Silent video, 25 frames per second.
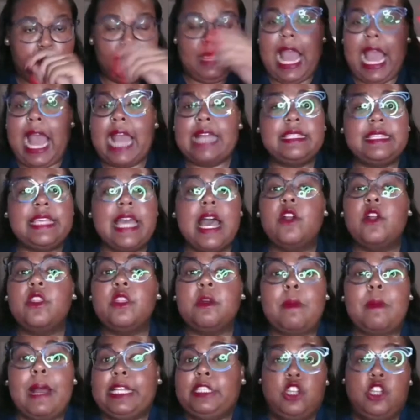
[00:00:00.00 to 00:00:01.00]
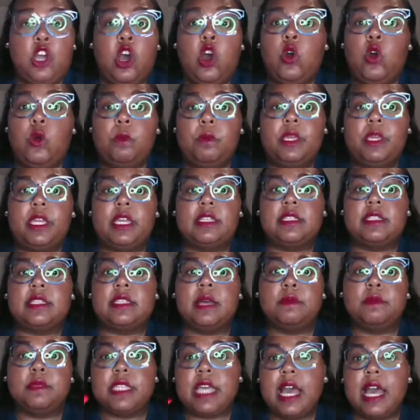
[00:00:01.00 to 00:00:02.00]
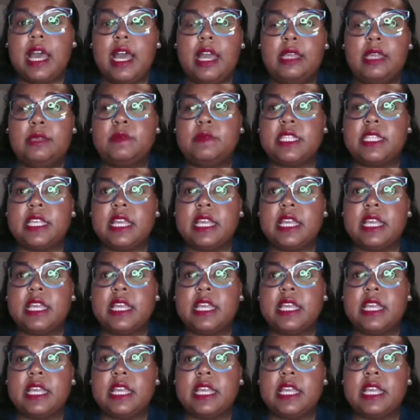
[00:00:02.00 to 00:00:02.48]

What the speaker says: I tell them I don't, because sometimes